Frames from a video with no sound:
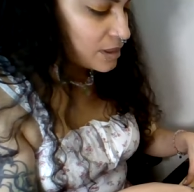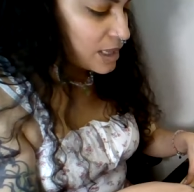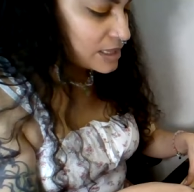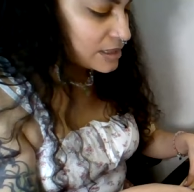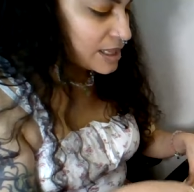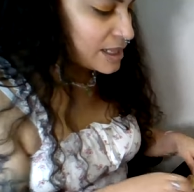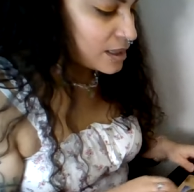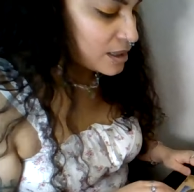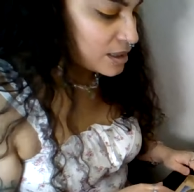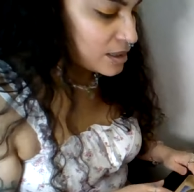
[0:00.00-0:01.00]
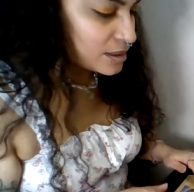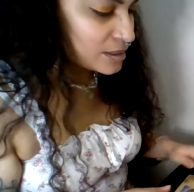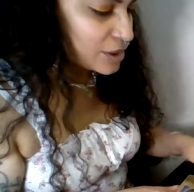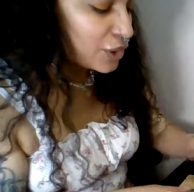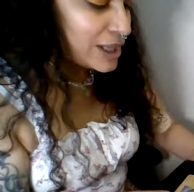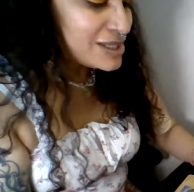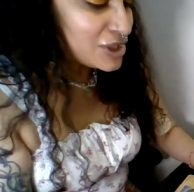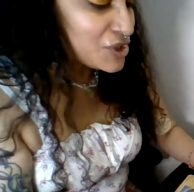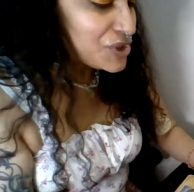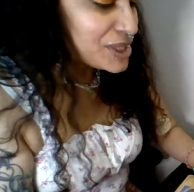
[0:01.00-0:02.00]
It's like uh, her
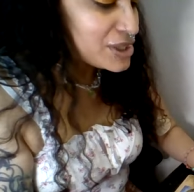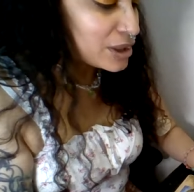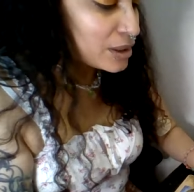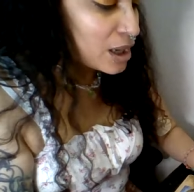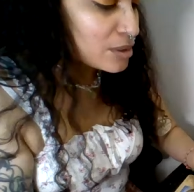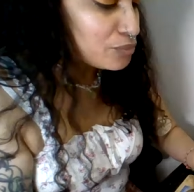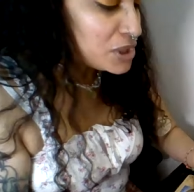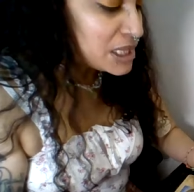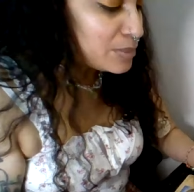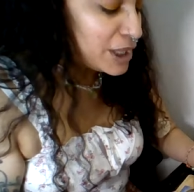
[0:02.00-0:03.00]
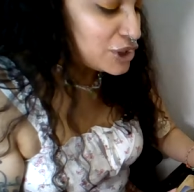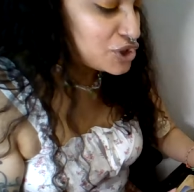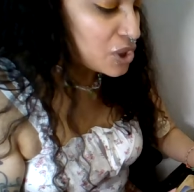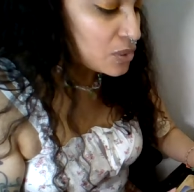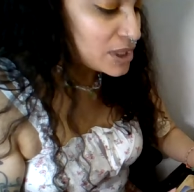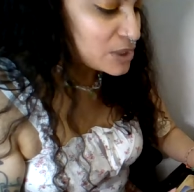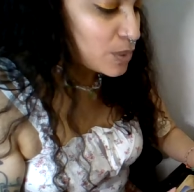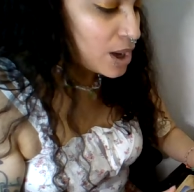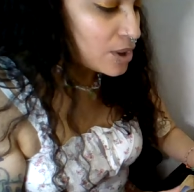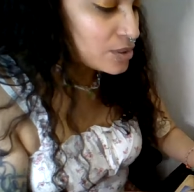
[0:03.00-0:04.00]
insecurities are, are really being shown as
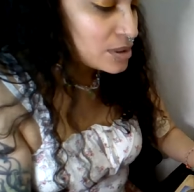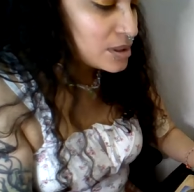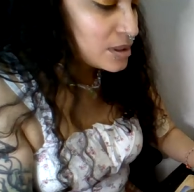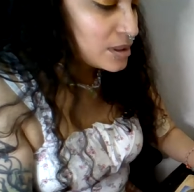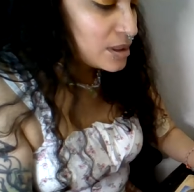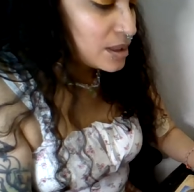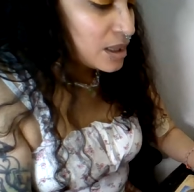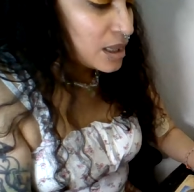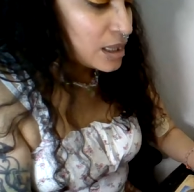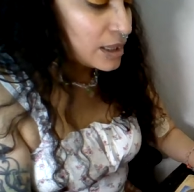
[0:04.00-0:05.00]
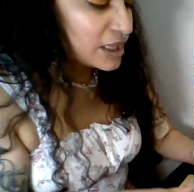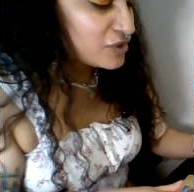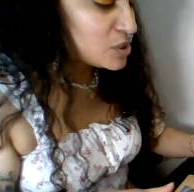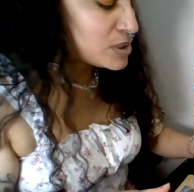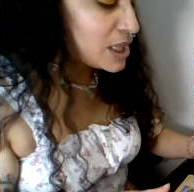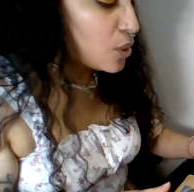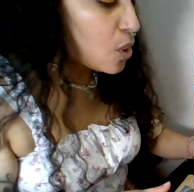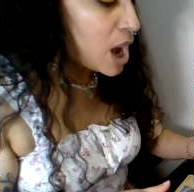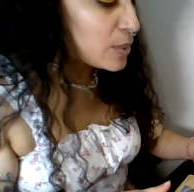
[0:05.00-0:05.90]
well. Like, if she was saying, oh, I